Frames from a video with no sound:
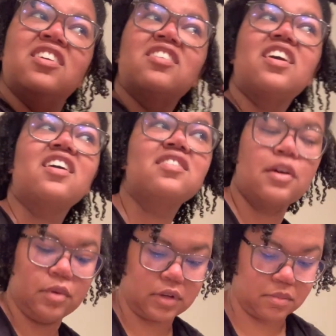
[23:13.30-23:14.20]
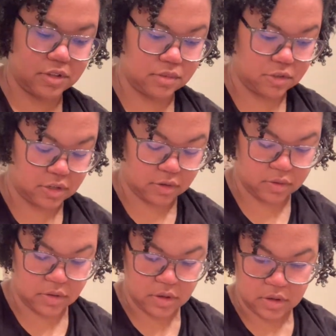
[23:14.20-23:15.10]
Okay, now we're gonna put some gel
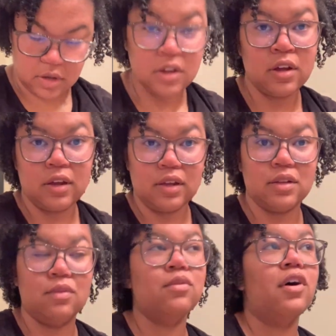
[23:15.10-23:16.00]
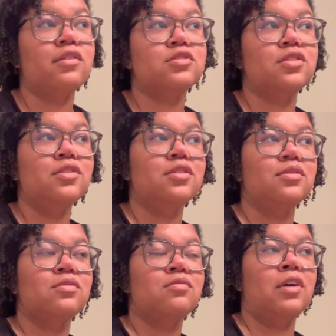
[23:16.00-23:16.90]
and I'll show
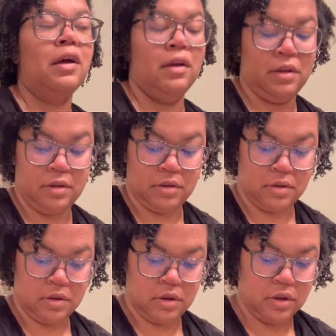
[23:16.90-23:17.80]
you.